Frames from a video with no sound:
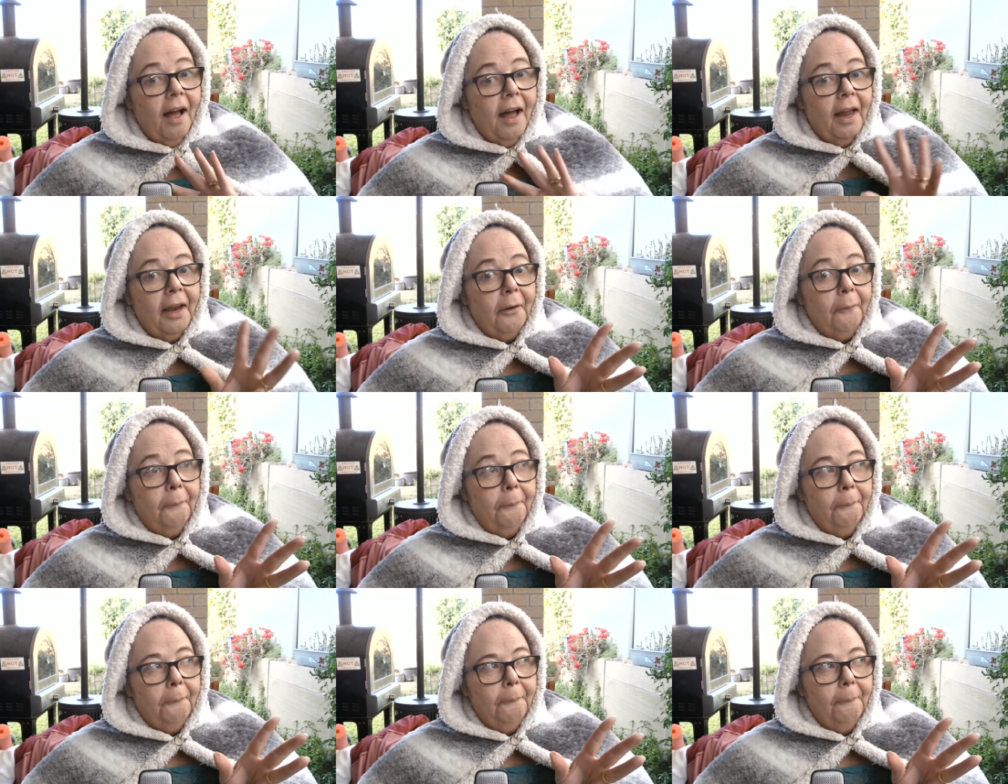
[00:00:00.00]

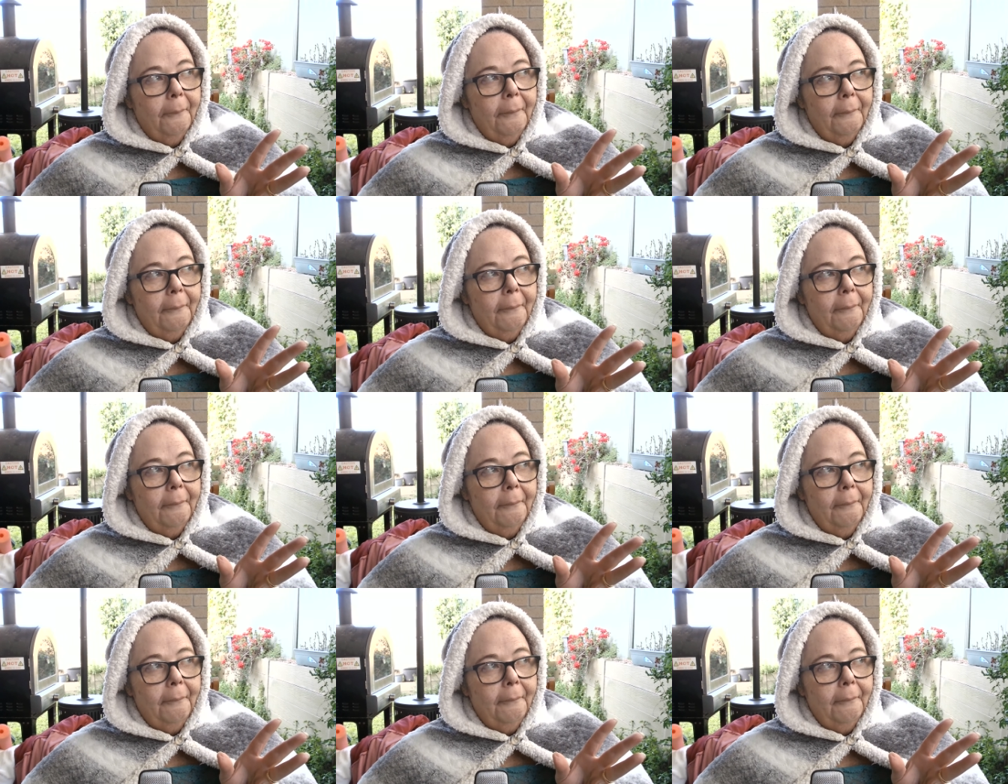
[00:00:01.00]
Hello.
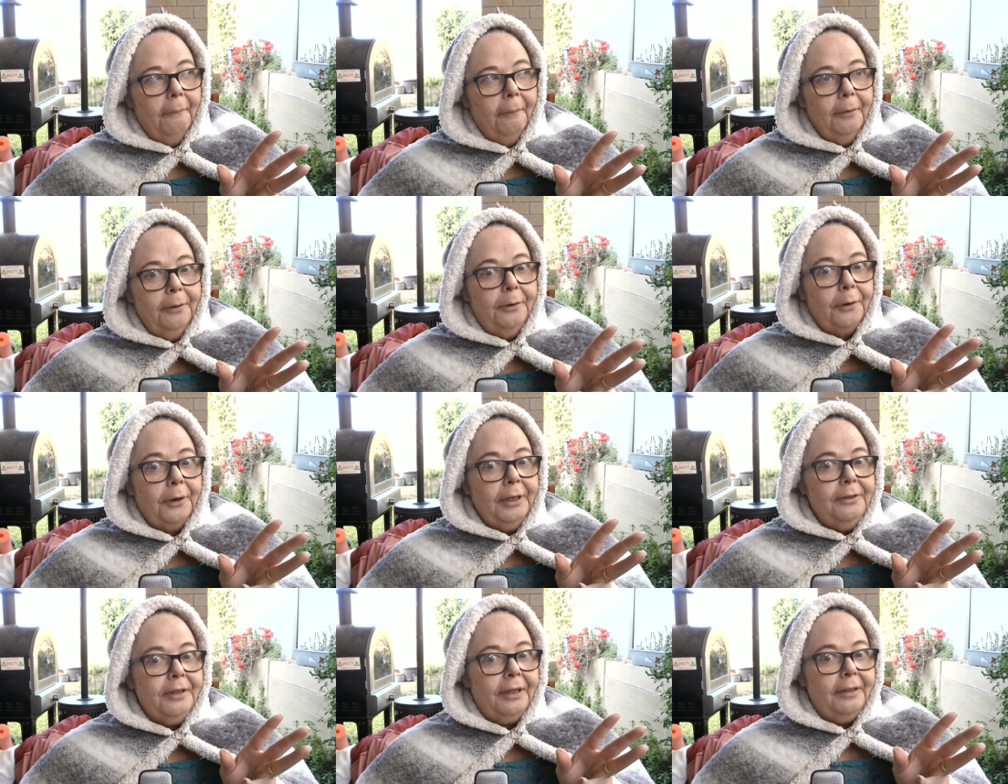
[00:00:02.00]

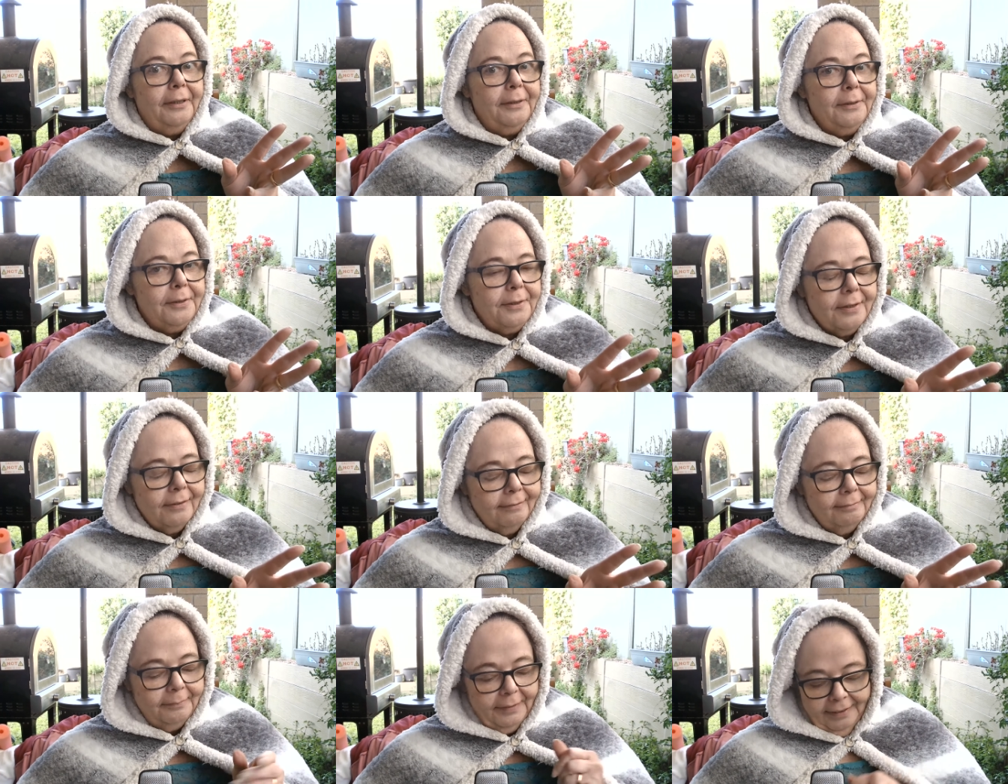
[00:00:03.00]
Greetings.
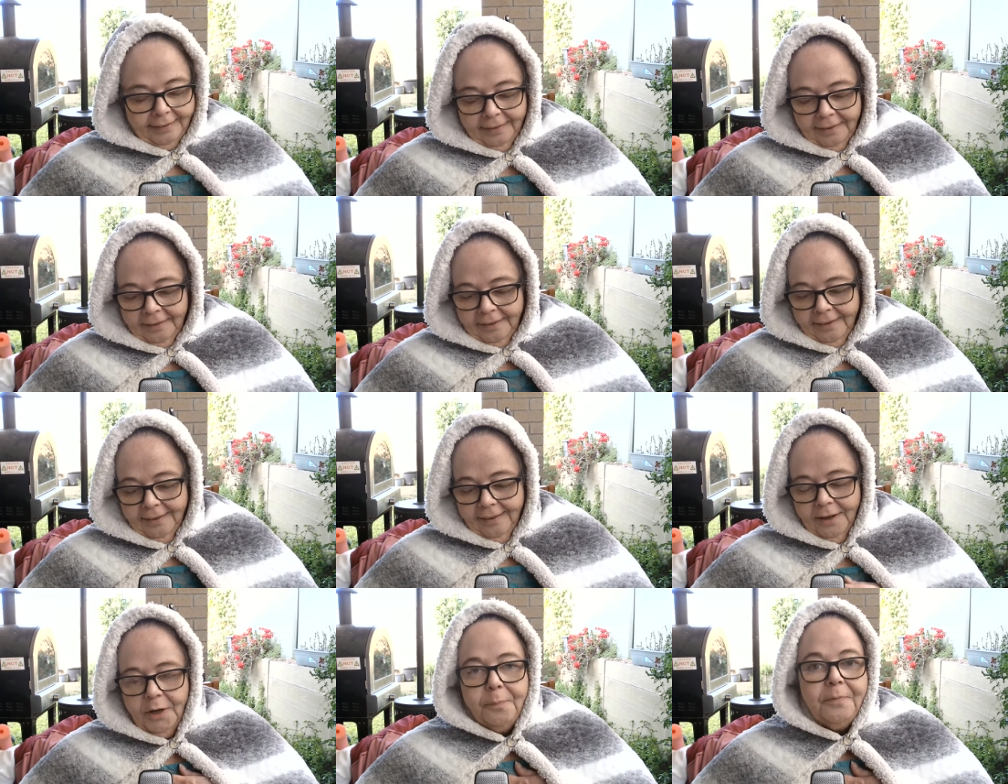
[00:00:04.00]

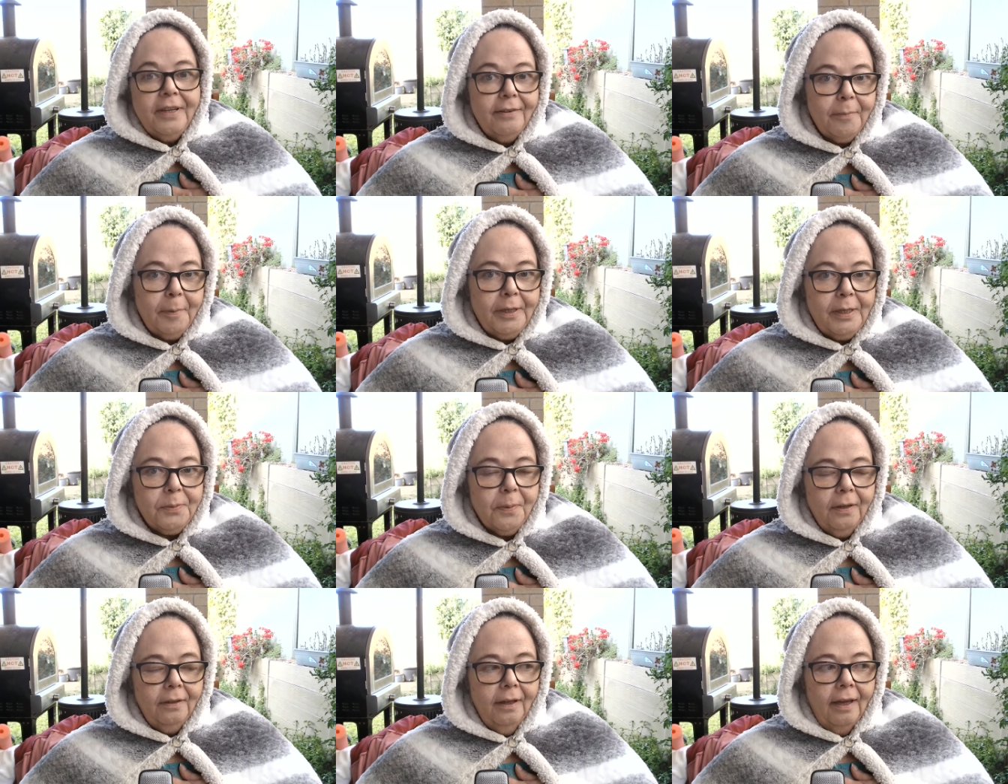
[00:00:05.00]
I hope that everybody is
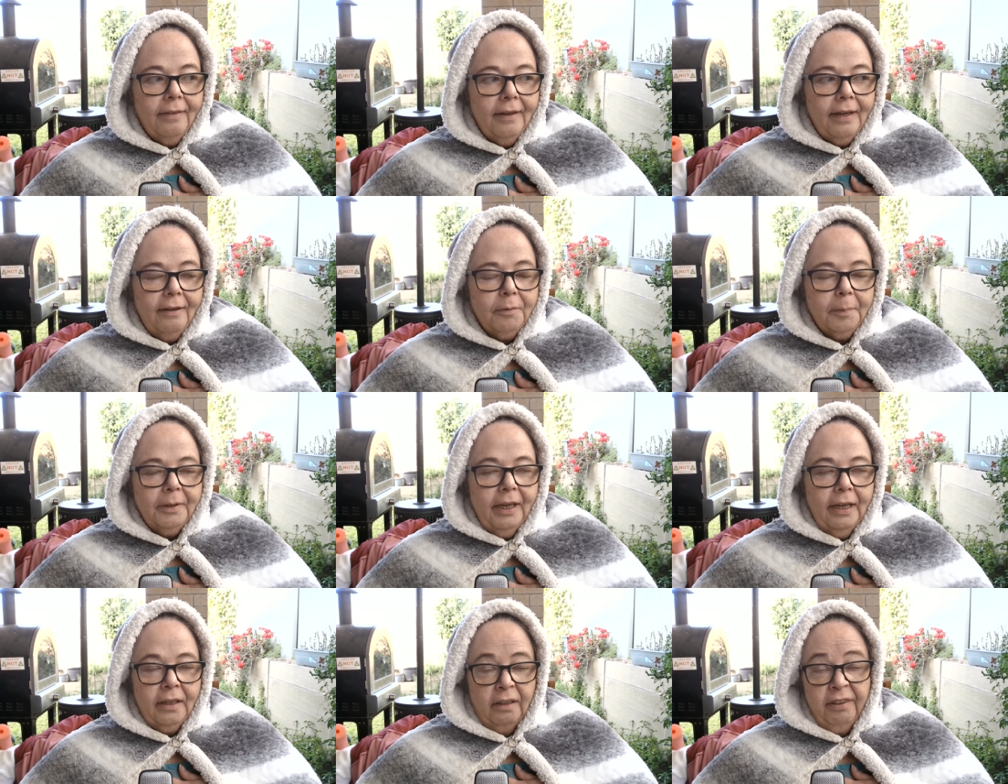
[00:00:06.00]
well and that everybody
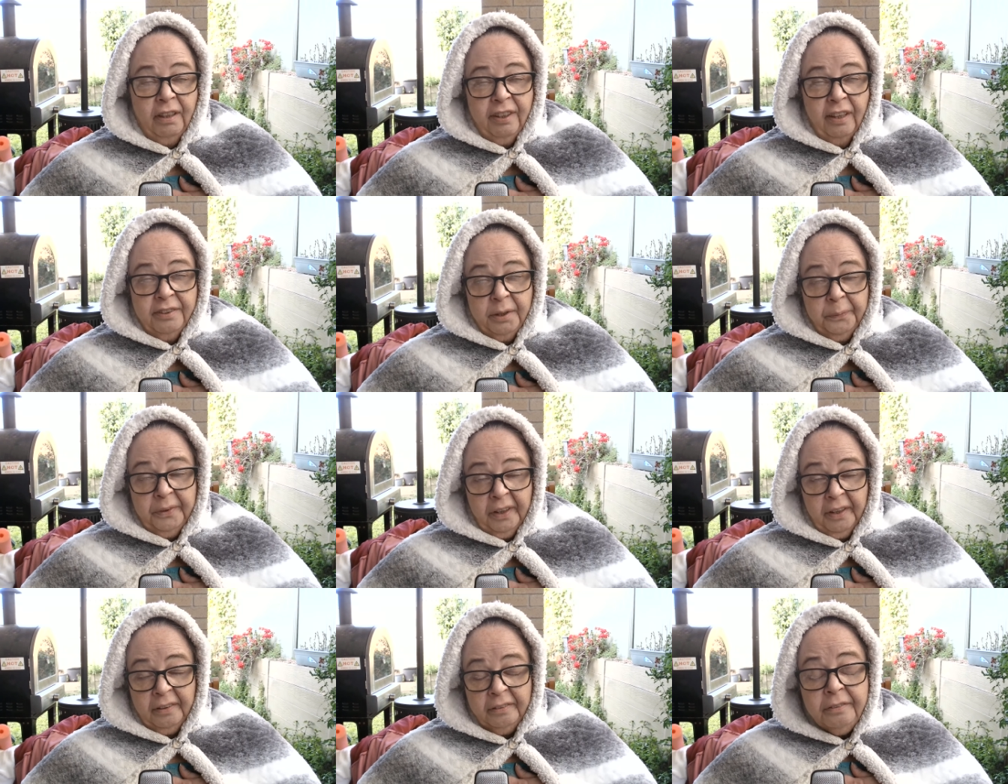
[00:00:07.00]
had a fantastic
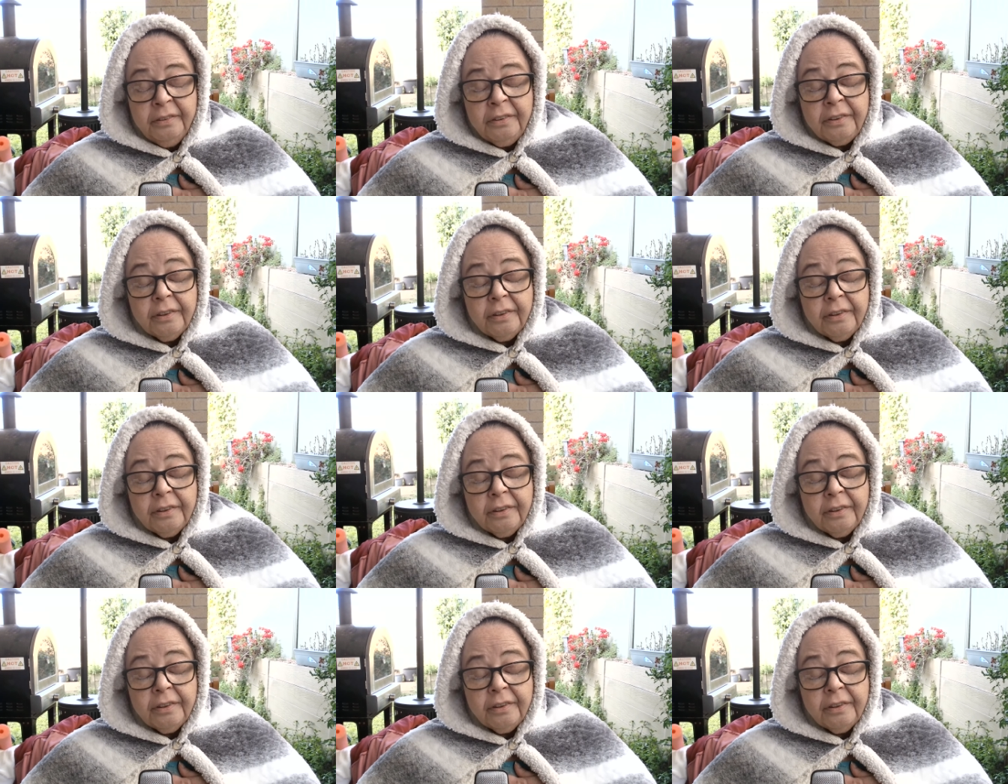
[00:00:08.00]
weekend.